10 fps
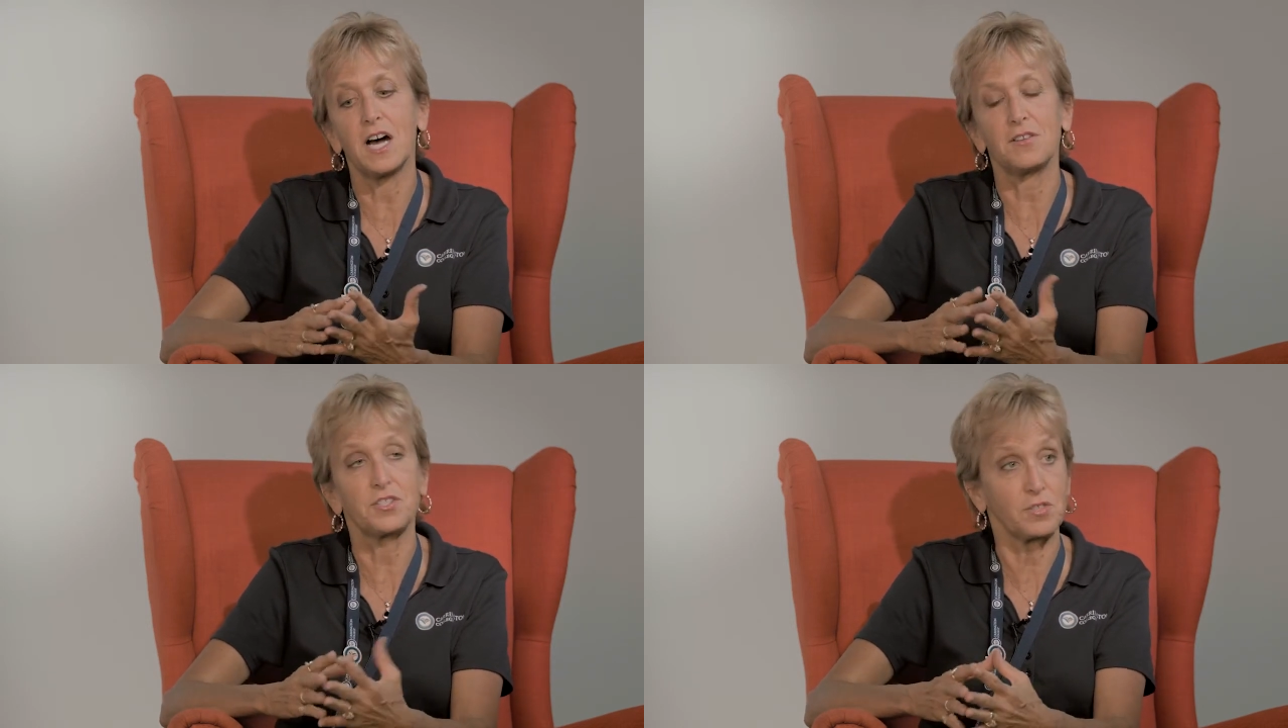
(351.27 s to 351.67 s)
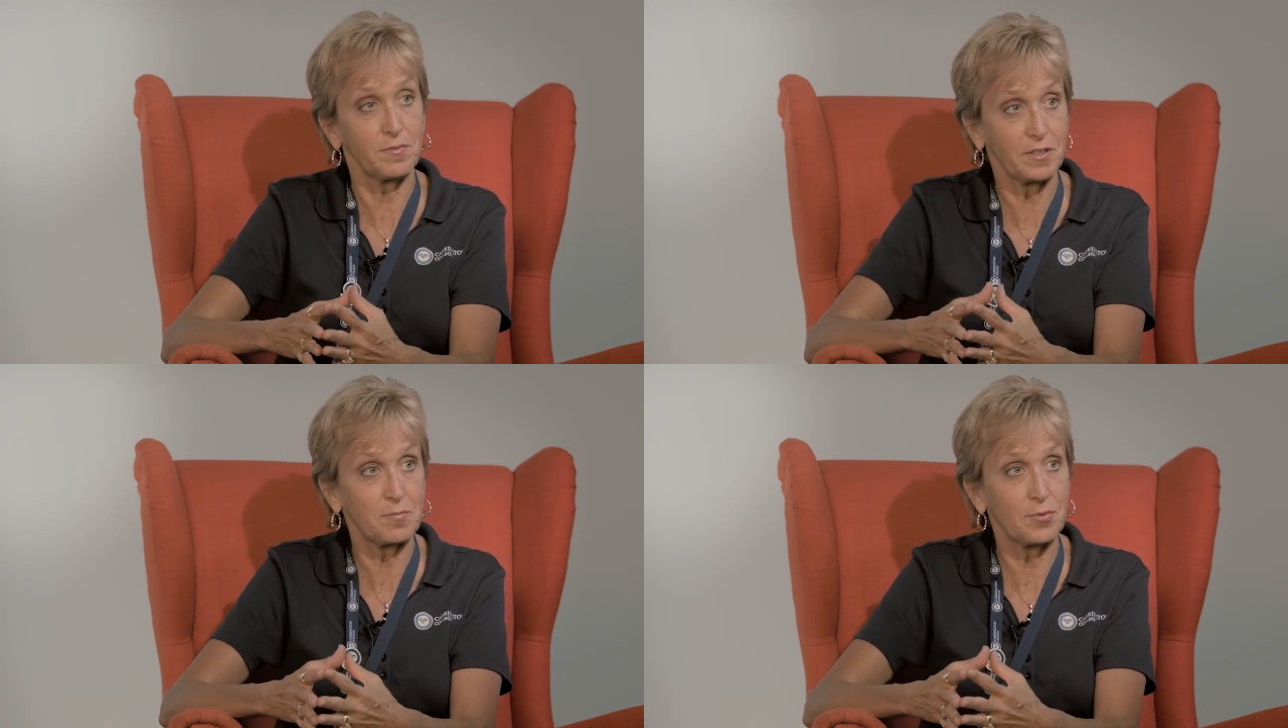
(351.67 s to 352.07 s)

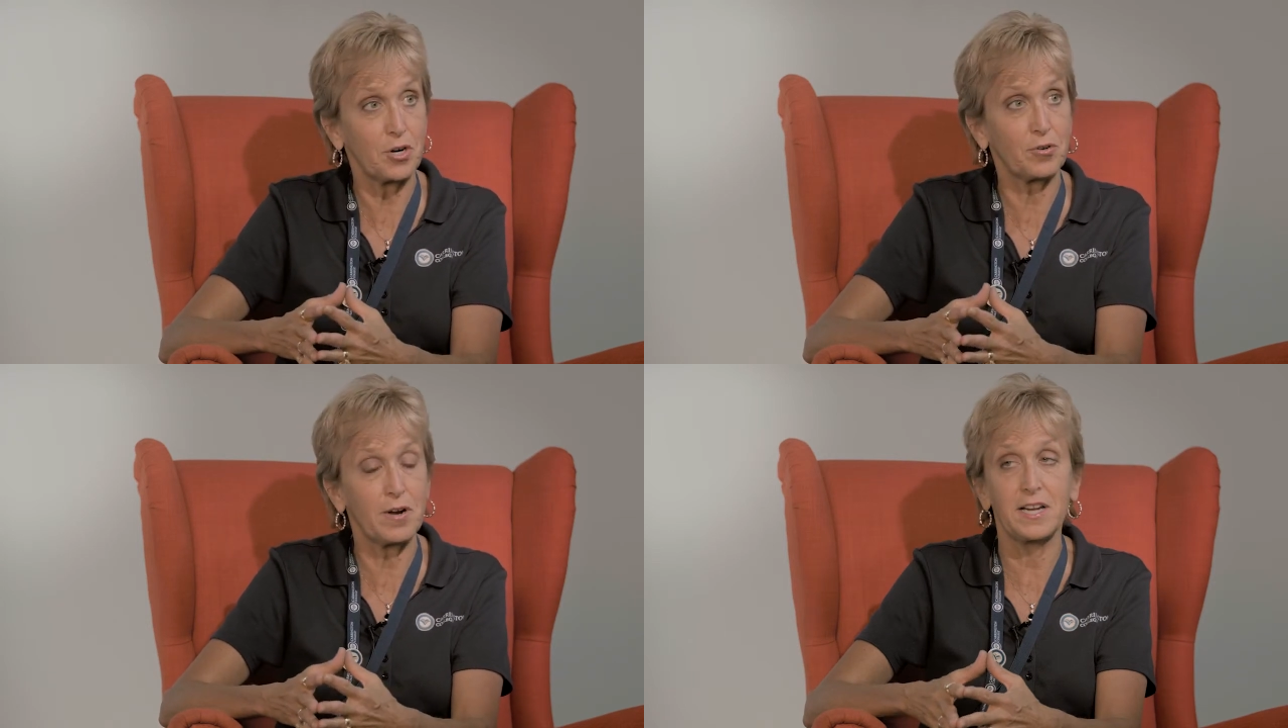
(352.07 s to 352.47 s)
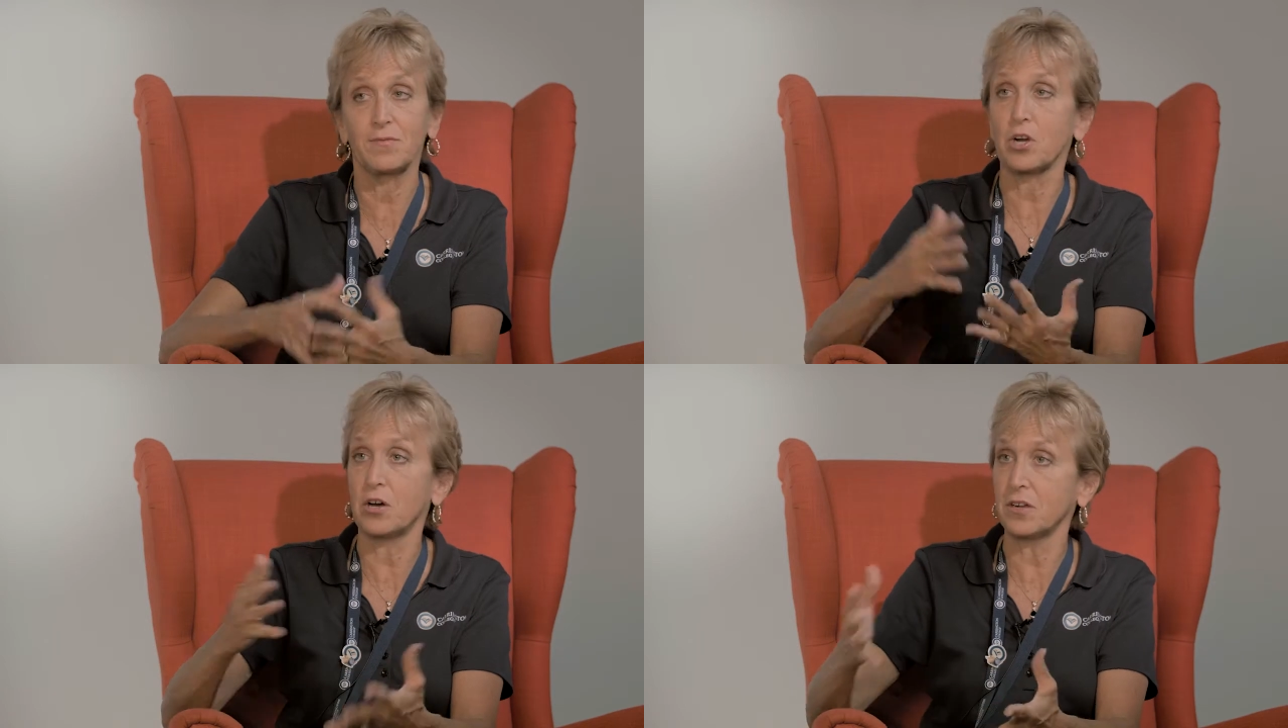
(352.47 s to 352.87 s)
certificate program,
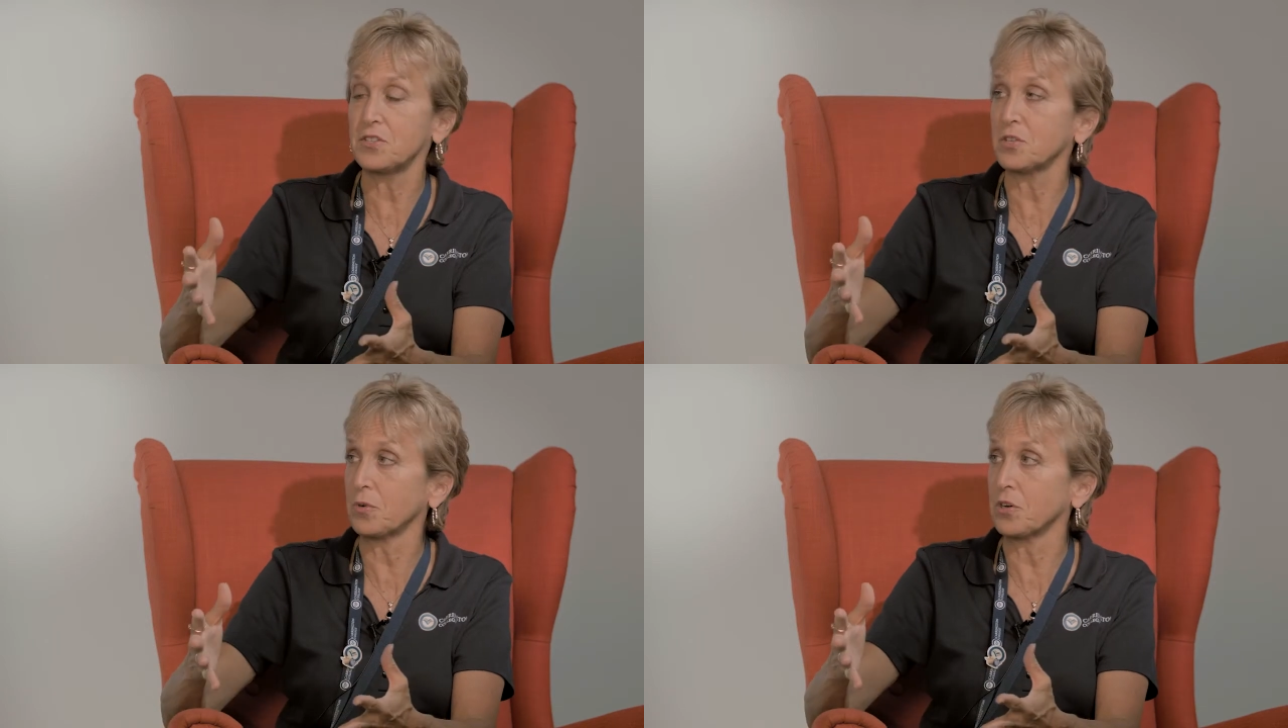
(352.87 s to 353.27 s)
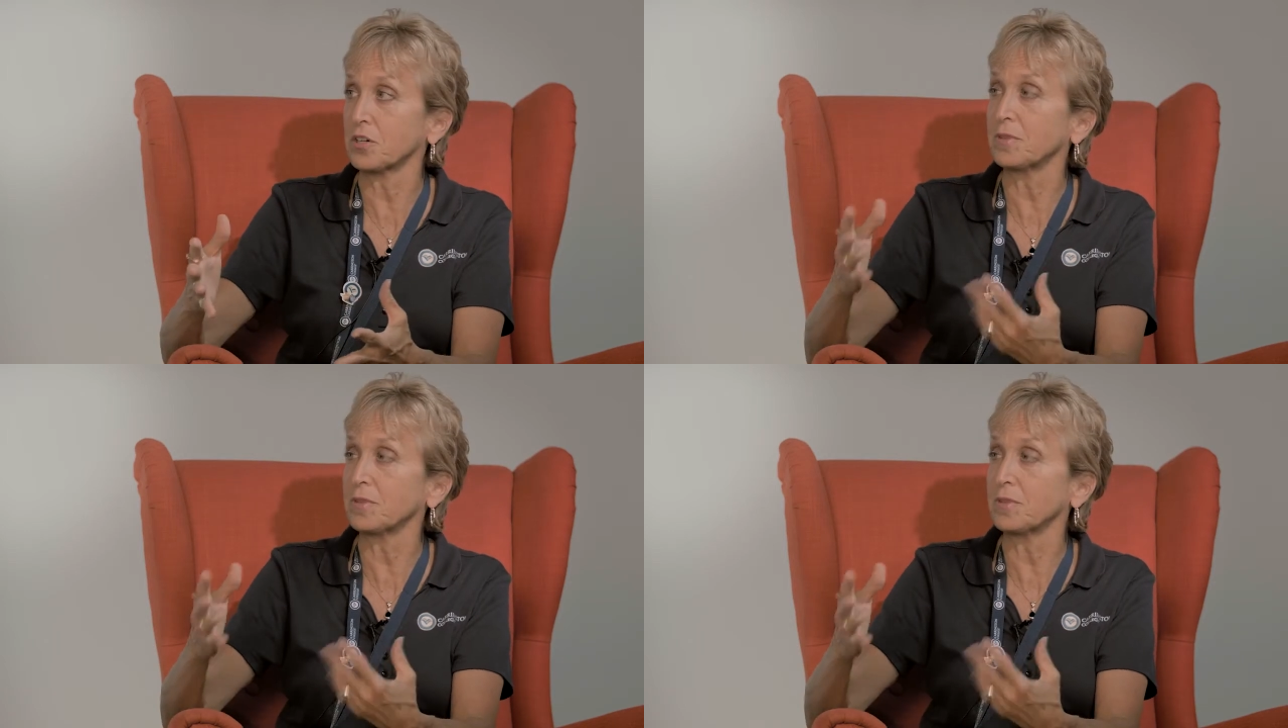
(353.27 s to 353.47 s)
have gone on to work,